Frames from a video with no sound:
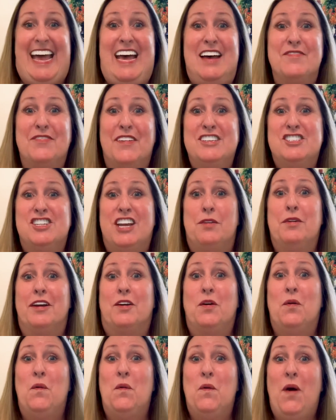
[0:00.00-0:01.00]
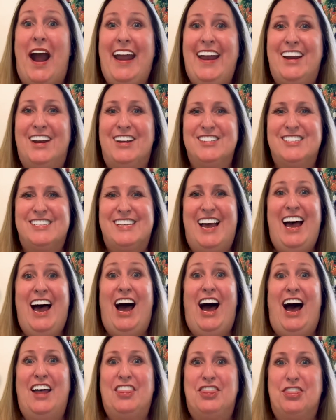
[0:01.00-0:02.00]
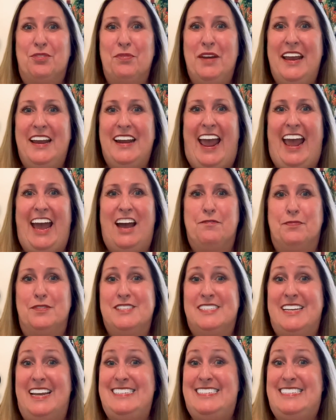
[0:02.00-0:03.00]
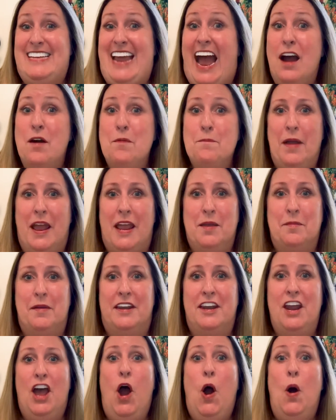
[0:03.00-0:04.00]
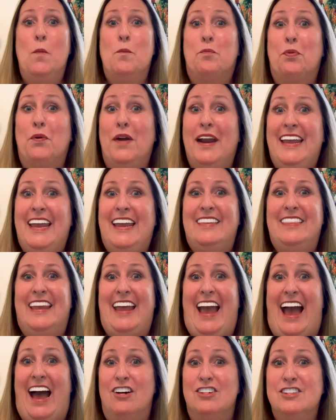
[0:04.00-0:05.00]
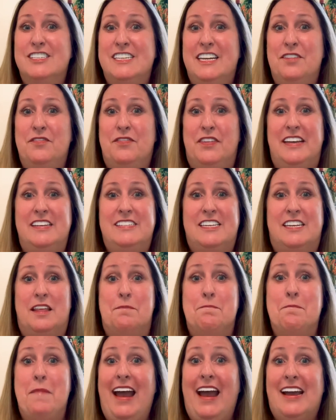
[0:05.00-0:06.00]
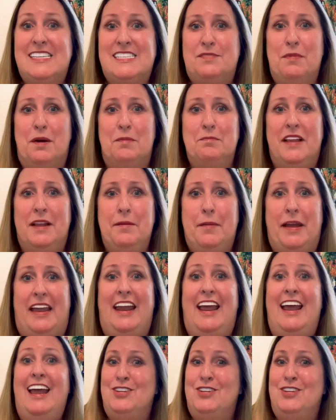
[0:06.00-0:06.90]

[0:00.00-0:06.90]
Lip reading: FHA requires a 3.5% down payment, bringing the LTV to the maximum limit.